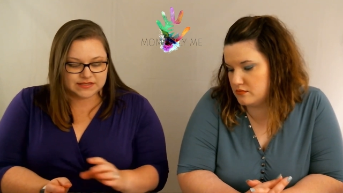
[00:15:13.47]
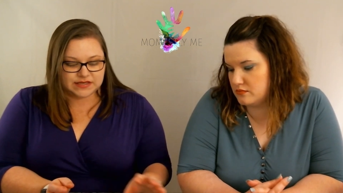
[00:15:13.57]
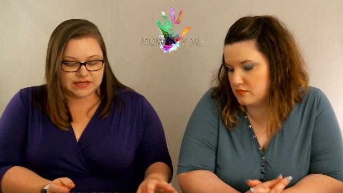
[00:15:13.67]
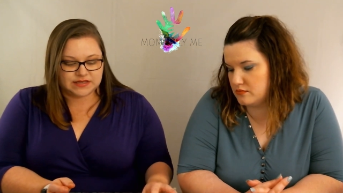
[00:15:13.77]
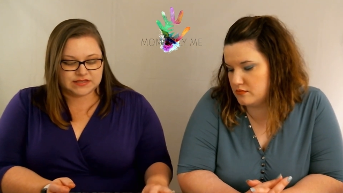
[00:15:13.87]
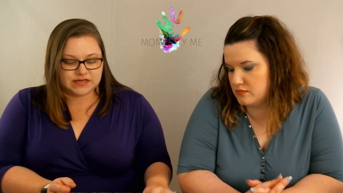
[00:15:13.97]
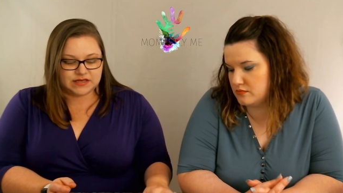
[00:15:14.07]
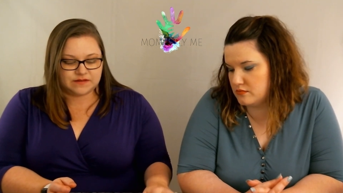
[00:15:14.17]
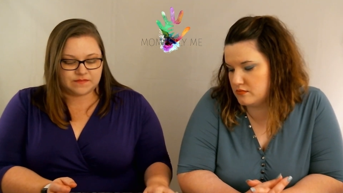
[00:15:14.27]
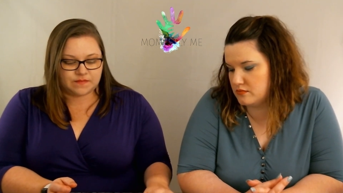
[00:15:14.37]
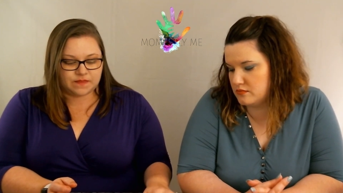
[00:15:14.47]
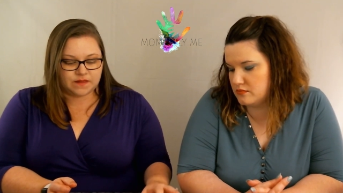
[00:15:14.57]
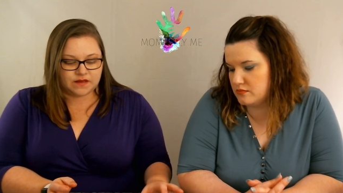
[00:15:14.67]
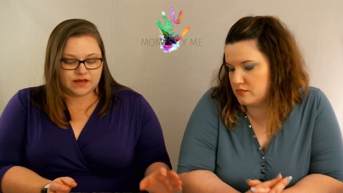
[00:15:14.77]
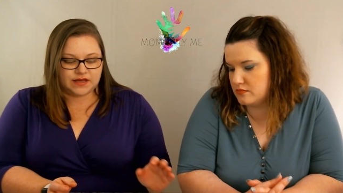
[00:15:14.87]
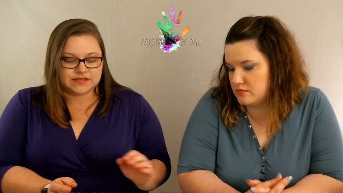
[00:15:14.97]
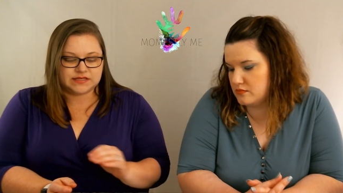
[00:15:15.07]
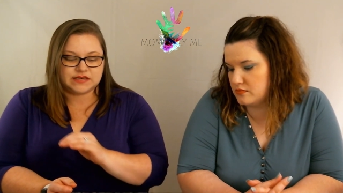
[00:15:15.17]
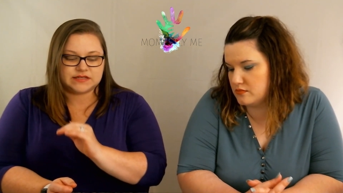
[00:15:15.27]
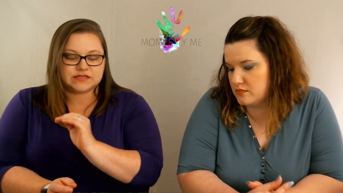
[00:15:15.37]
Speaker 1: easy. Yeah. It's
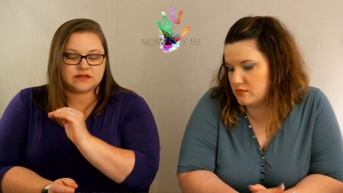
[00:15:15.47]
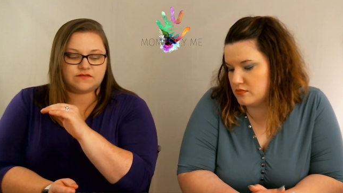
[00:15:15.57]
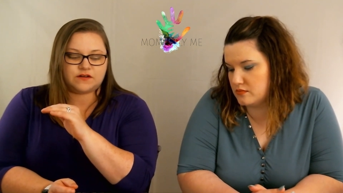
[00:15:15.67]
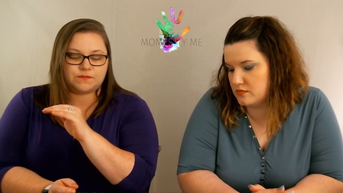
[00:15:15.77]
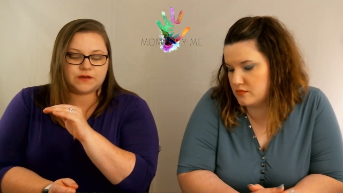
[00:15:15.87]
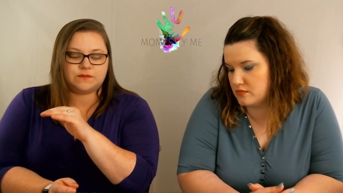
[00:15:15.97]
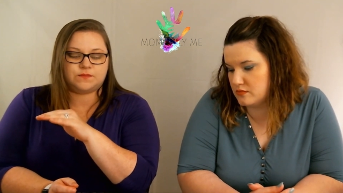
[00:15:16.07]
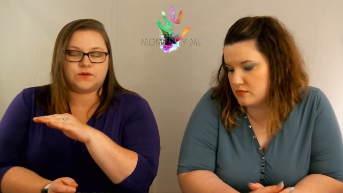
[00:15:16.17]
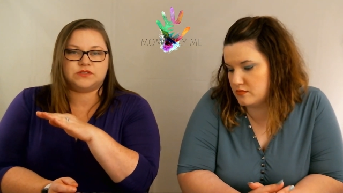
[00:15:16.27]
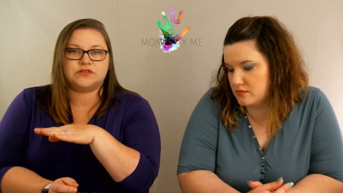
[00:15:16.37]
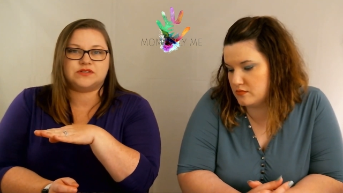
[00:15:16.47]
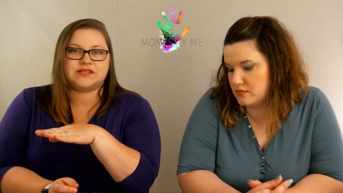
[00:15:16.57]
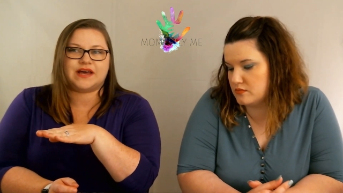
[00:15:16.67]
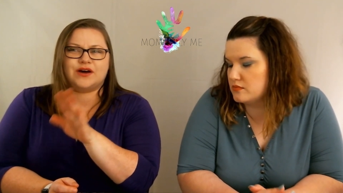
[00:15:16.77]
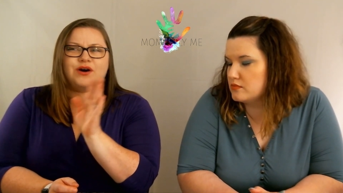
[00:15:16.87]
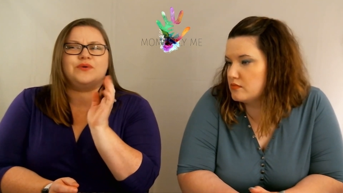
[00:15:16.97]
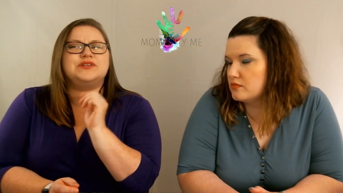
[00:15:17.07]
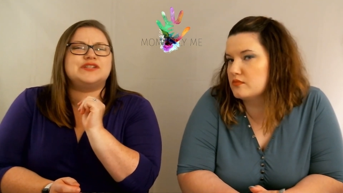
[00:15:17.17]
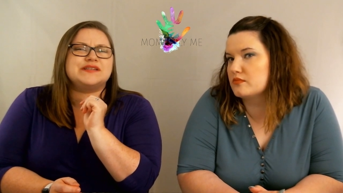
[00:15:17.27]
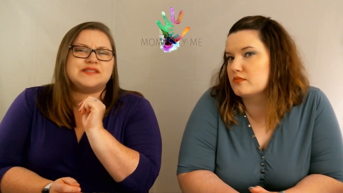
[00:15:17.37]
easy for people to say, "Oh, it's
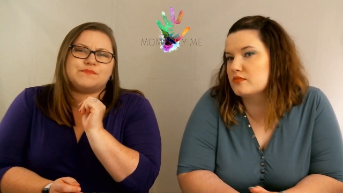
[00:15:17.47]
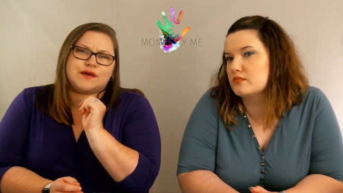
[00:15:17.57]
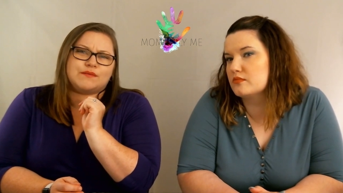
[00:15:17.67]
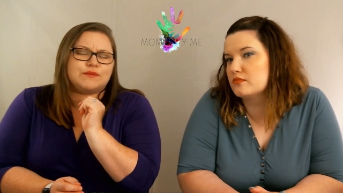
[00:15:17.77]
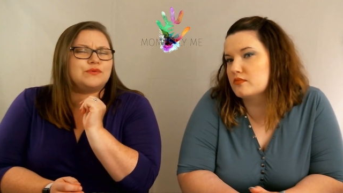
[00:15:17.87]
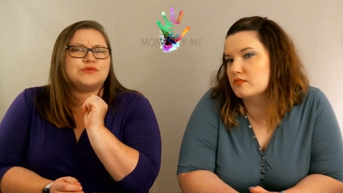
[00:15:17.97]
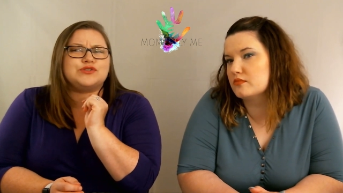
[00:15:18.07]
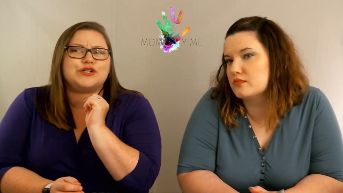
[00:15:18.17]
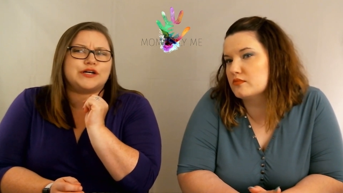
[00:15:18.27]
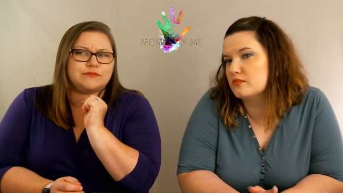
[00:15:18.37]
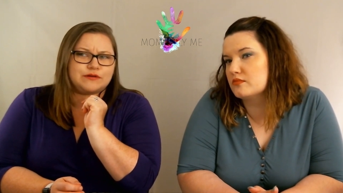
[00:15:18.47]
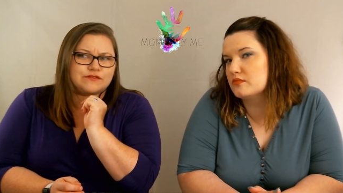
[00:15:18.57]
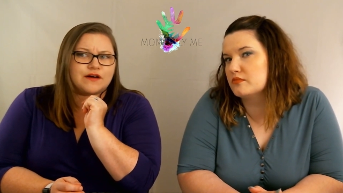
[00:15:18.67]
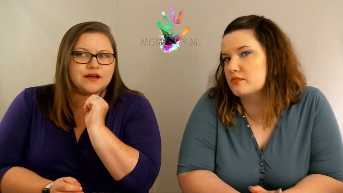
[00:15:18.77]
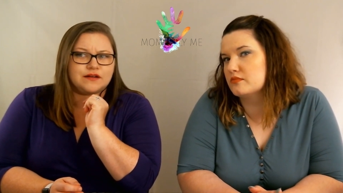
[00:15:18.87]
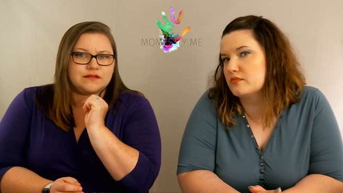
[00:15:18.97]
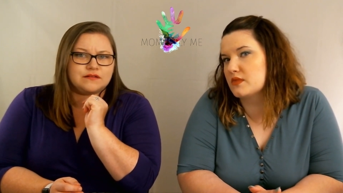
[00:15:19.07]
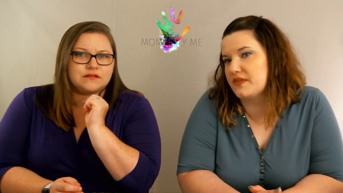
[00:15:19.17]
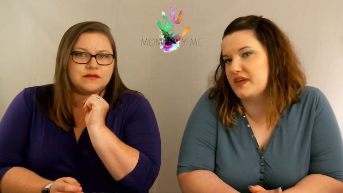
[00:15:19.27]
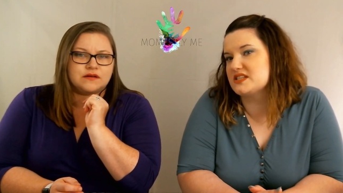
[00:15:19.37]
just the baby blues. You're gonna be fine."
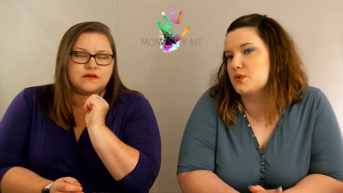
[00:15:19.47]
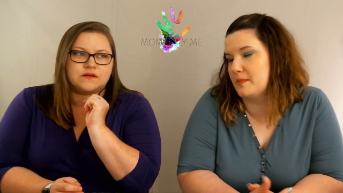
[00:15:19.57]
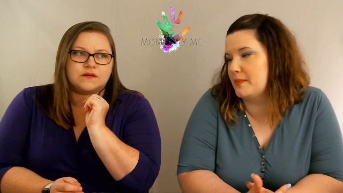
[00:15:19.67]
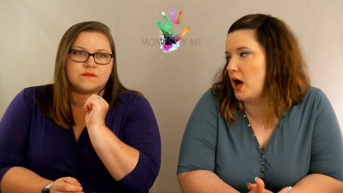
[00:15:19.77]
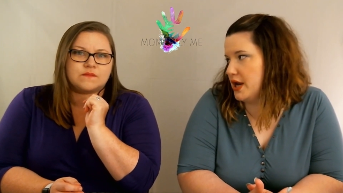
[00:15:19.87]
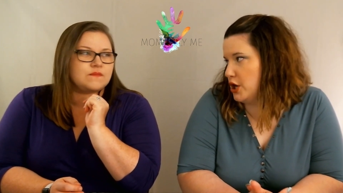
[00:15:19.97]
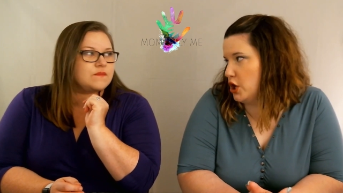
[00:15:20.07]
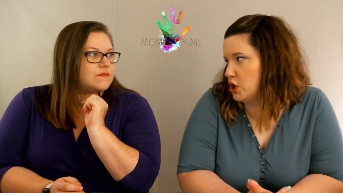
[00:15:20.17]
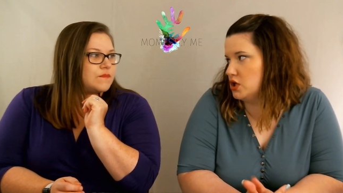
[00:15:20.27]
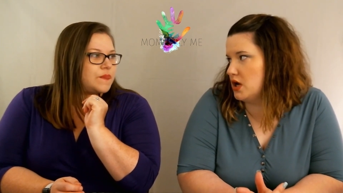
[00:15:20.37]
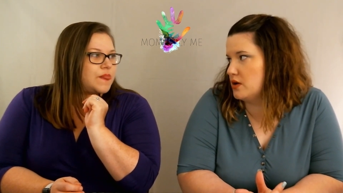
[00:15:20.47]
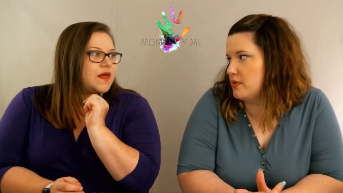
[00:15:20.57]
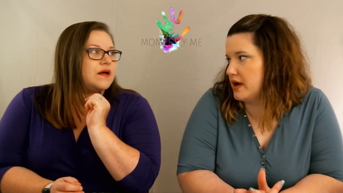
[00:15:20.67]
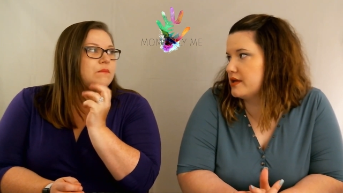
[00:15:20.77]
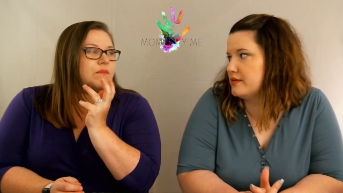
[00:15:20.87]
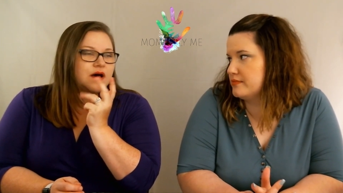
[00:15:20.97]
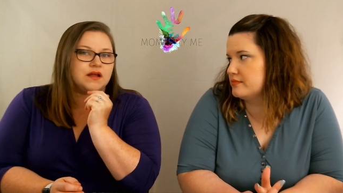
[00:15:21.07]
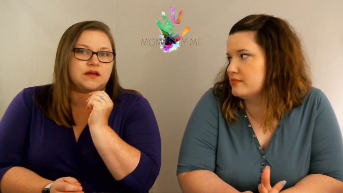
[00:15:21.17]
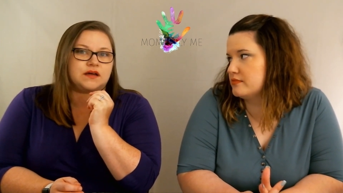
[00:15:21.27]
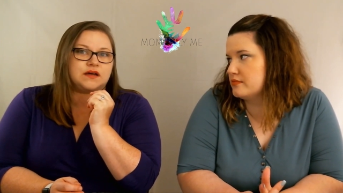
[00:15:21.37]
Speaker 2: That's what Monica
Speaker 1: heard a lot, right?
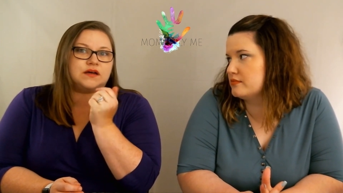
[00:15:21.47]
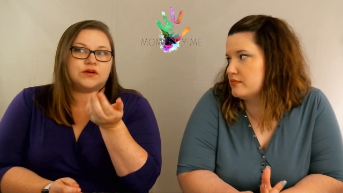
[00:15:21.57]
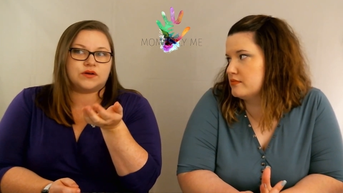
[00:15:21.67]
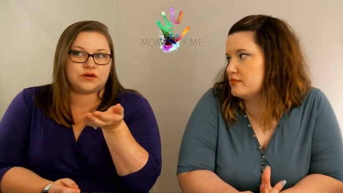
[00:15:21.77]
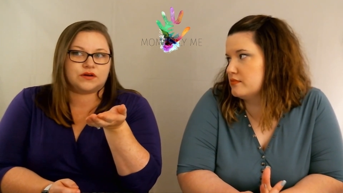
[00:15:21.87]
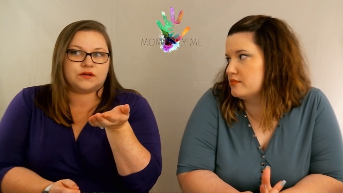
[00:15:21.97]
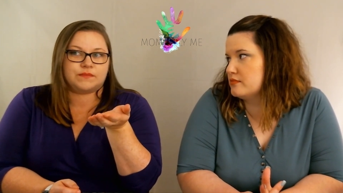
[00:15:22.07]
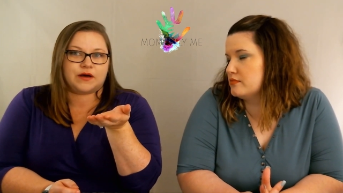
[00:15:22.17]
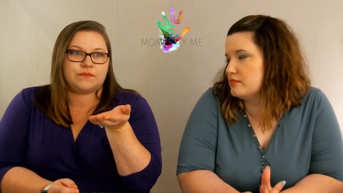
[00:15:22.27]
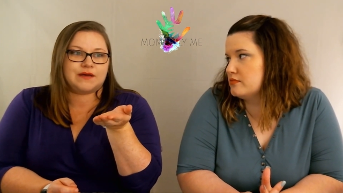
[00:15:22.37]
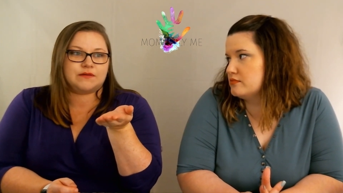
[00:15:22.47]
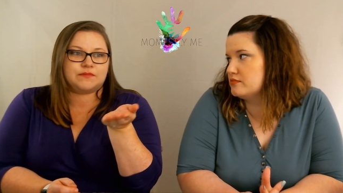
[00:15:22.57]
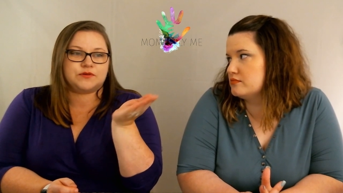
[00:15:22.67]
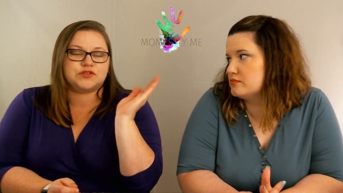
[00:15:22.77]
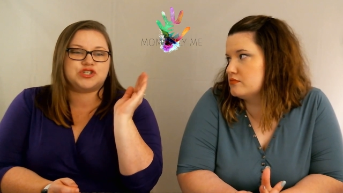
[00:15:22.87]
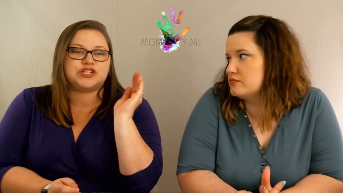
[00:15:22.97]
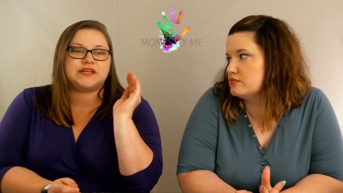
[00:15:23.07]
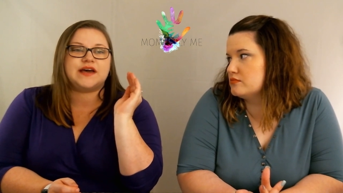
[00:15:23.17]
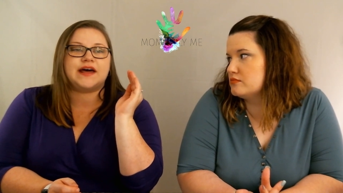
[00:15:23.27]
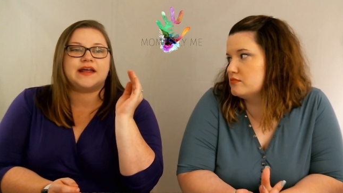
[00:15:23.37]
Monica heard about baby blues. She
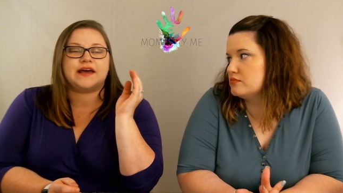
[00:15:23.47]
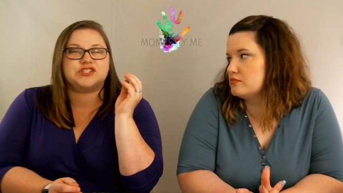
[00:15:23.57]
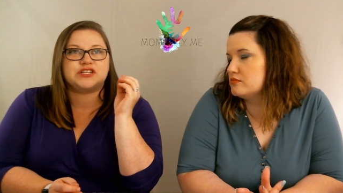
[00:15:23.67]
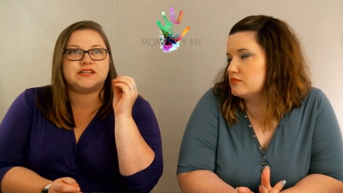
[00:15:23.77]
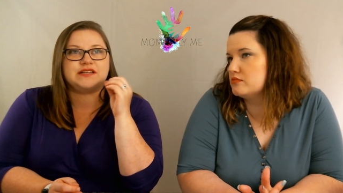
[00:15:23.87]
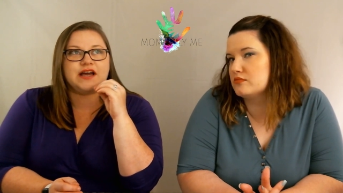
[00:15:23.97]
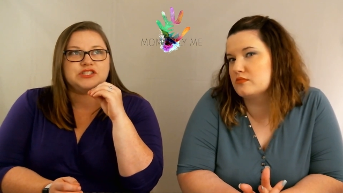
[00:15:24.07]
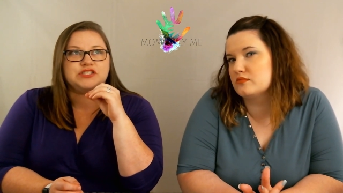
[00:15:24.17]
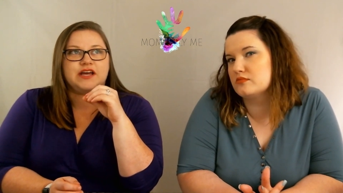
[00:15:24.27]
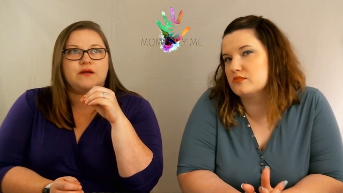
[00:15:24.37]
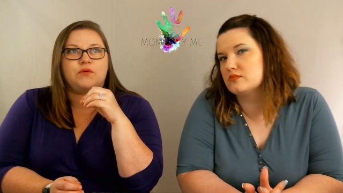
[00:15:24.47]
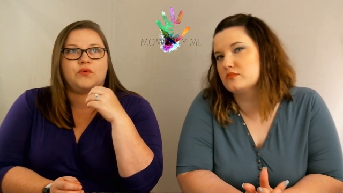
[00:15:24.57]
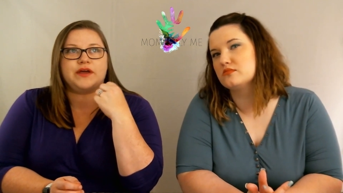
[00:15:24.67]
she had actually at a point